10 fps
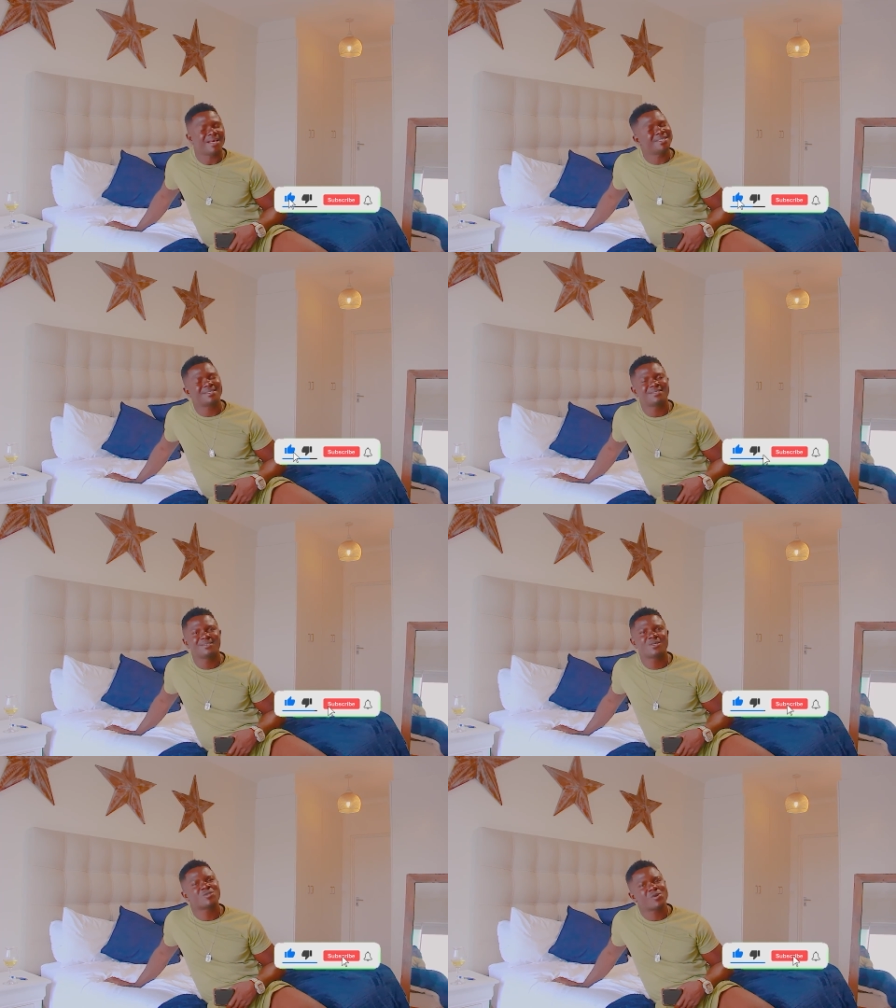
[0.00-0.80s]

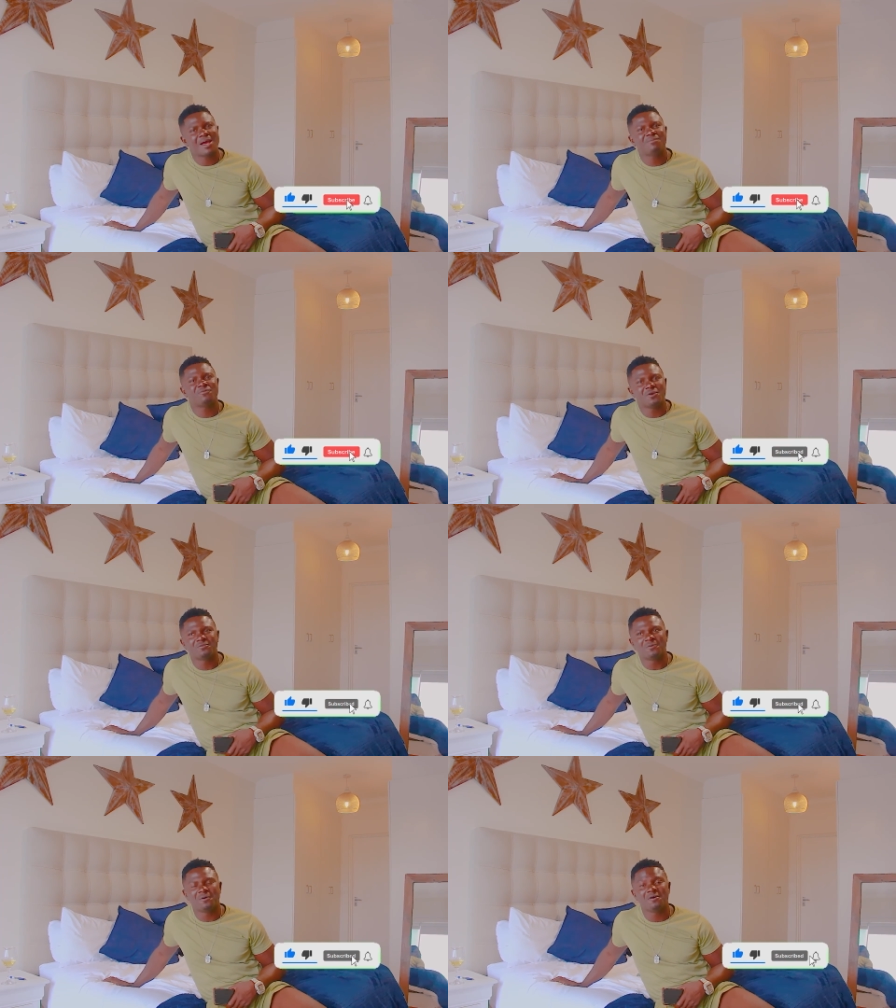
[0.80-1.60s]
Guys,
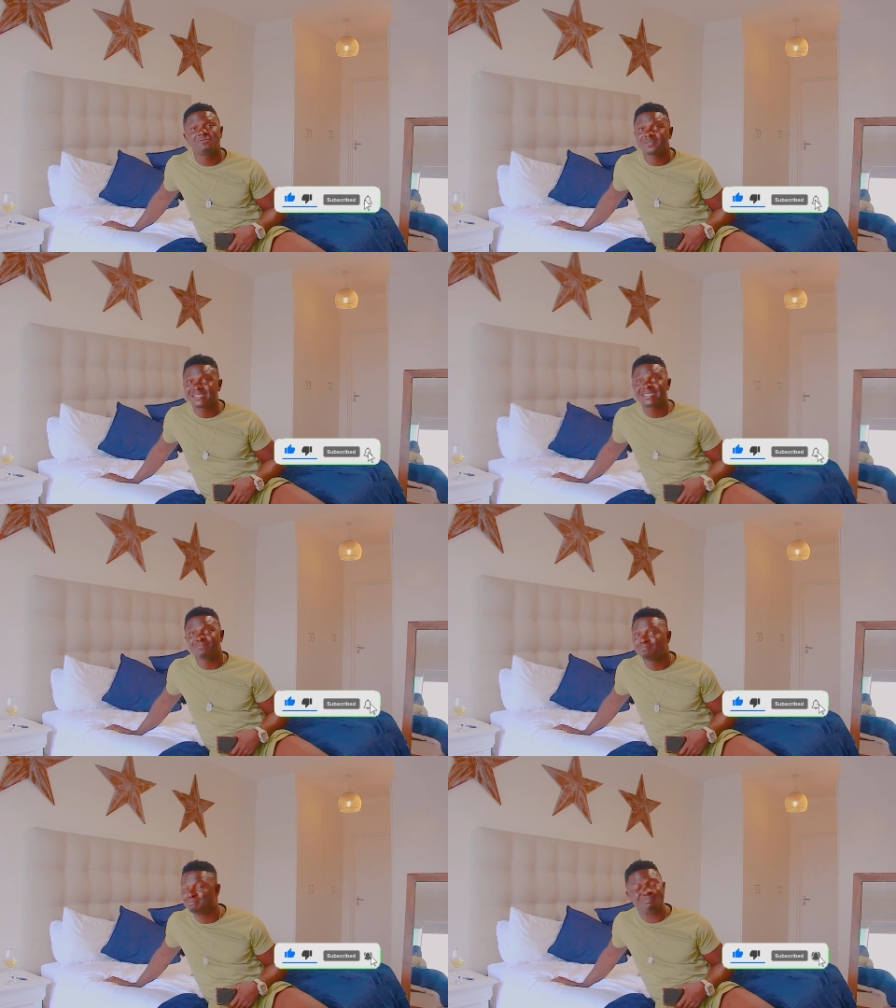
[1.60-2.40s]
subscribe, follow for more. For
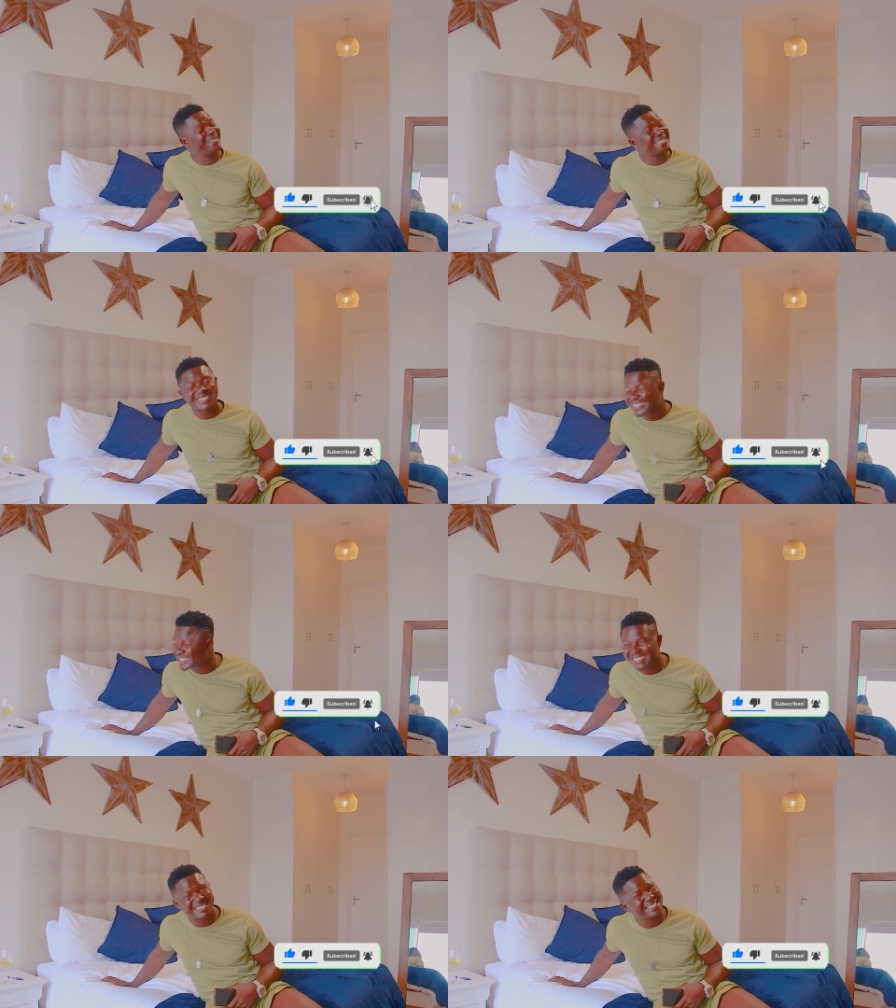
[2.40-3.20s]
the,
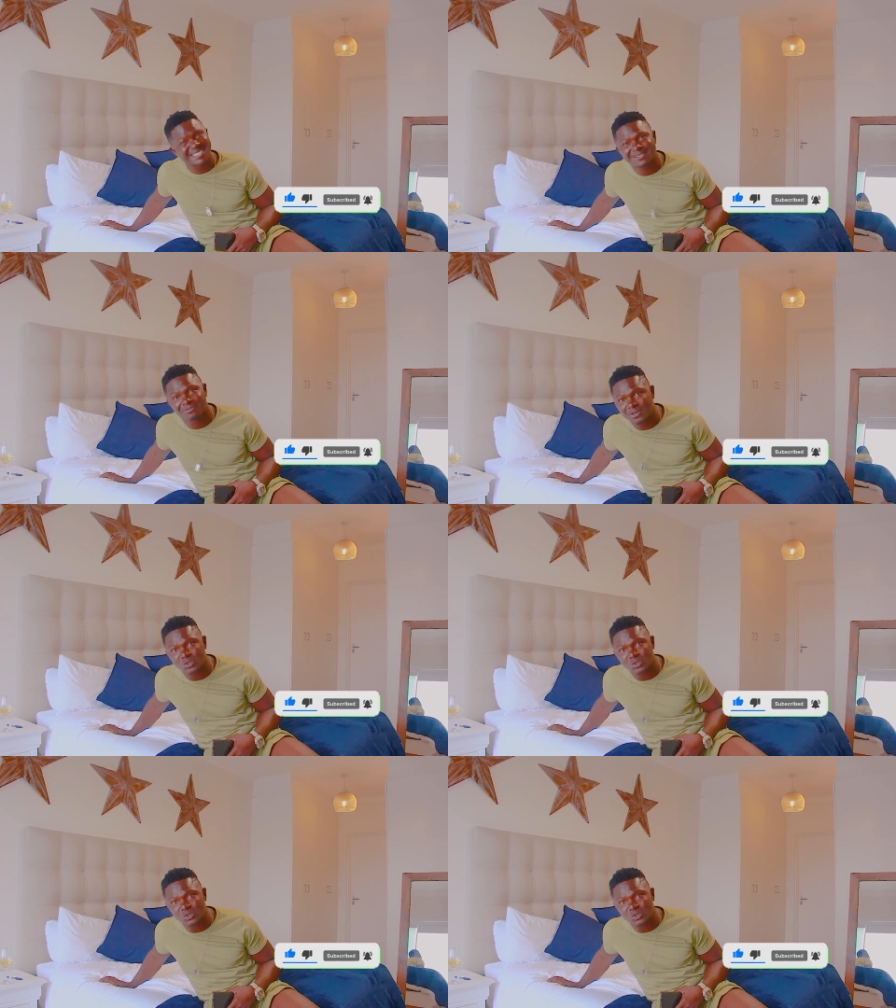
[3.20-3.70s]
this, this, this